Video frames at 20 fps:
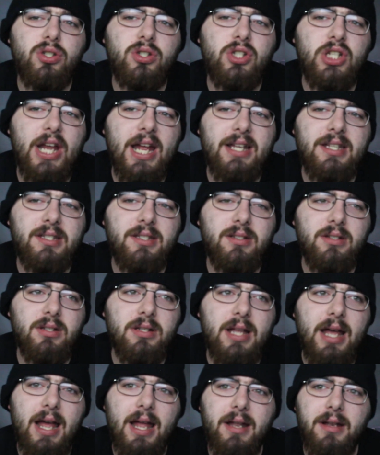
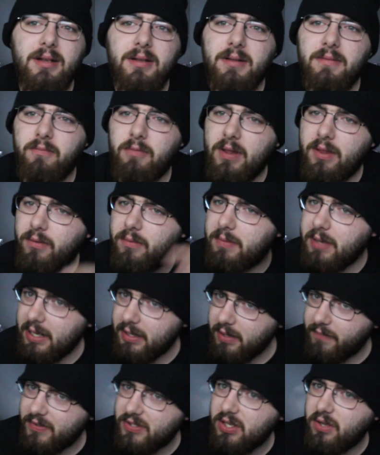that, whether in
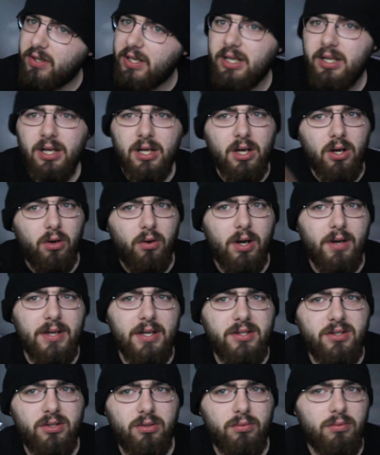the facility or in
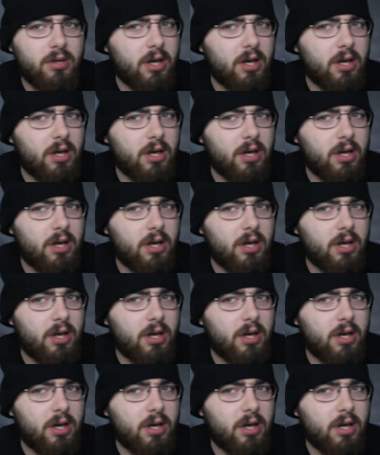the zoo,